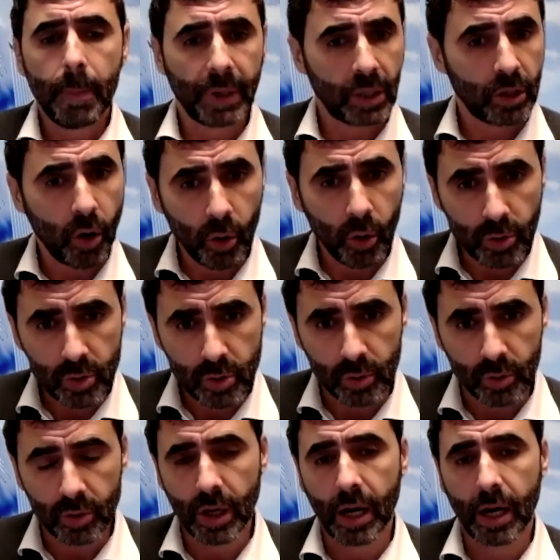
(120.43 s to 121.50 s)
But
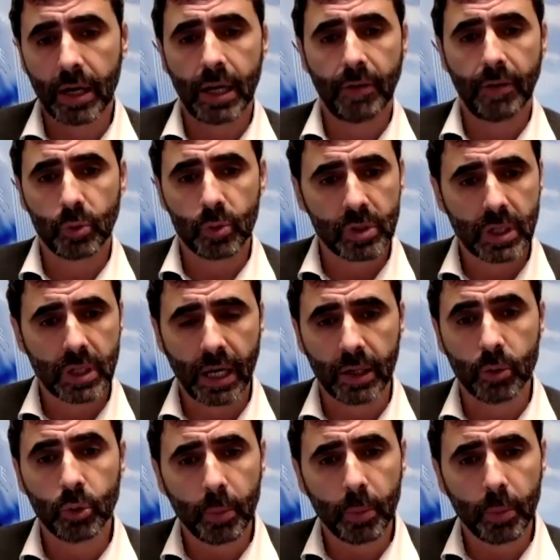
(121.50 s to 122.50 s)
also, I have to say, good